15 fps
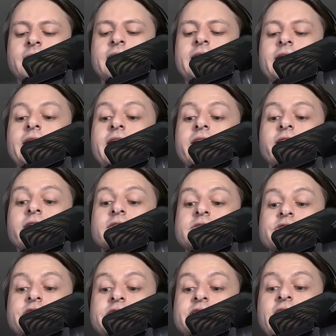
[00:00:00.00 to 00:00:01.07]
Here
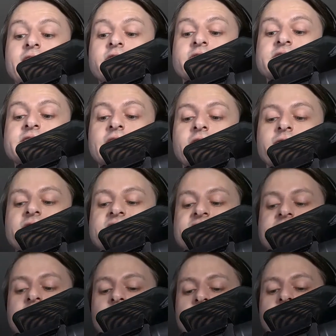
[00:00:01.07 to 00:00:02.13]
she checked herself in
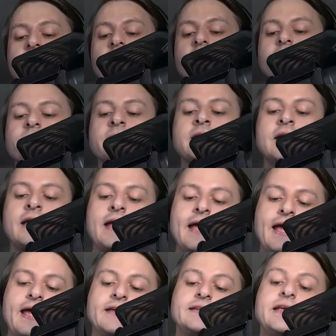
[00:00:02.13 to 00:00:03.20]
some alarm,
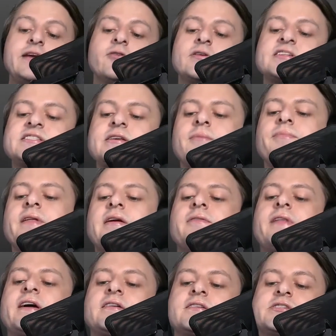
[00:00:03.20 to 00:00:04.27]
and hearing something
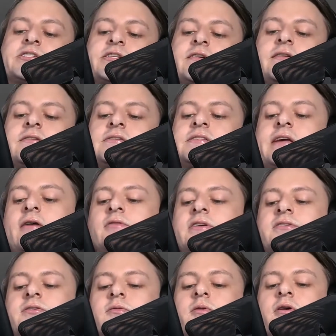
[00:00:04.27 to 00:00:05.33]
that
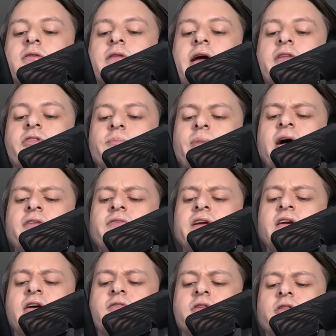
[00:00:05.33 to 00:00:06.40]
sounded to her like the
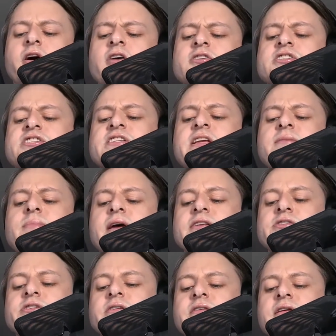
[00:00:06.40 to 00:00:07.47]
puffing of a large steam
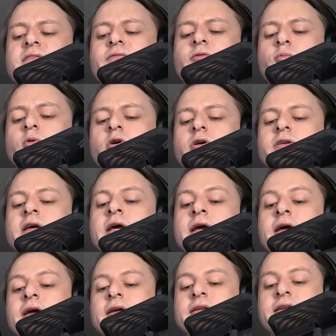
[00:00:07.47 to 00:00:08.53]
engine in the wood
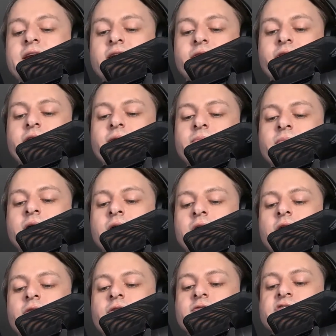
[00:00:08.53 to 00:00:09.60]
near them,
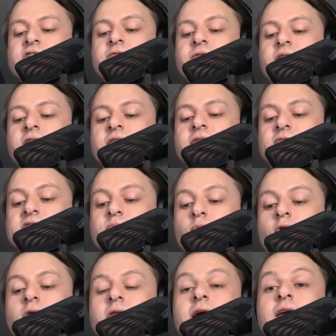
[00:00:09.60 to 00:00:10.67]
though she feared it was
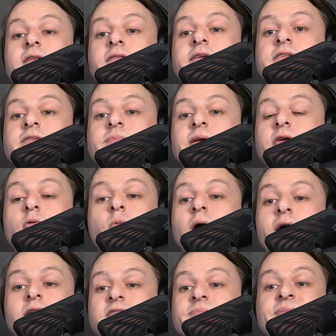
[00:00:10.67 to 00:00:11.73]
more likely to be a
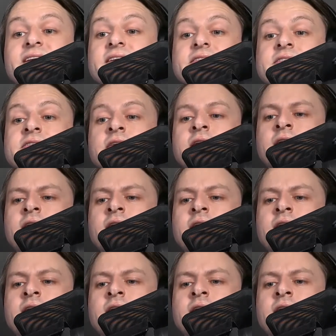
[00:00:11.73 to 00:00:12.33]
wild beast.